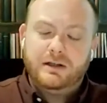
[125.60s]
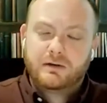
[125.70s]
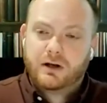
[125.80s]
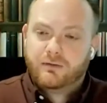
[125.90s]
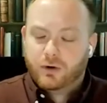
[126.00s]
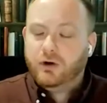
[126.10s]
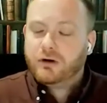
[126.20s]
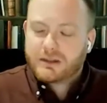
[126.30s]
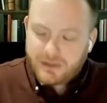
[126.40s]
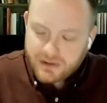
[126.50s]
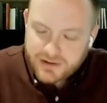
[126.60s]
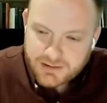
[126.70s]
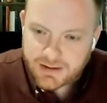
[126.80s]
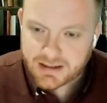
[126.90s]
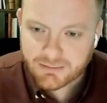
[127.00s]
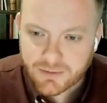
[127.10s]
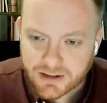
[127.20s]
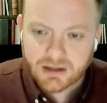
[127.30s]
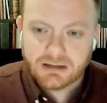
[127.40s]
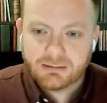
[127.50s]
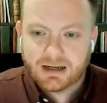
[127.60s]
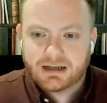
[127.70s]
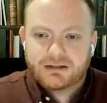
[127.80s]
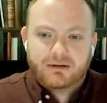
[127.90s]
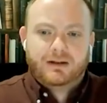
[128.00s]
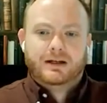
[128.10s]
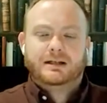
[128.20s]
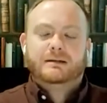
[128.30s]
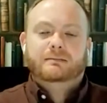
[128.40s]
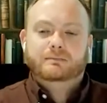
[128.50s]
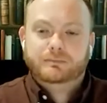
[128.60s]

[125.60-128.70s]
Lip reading: and kind of what your experience has been within Lone Planets around this.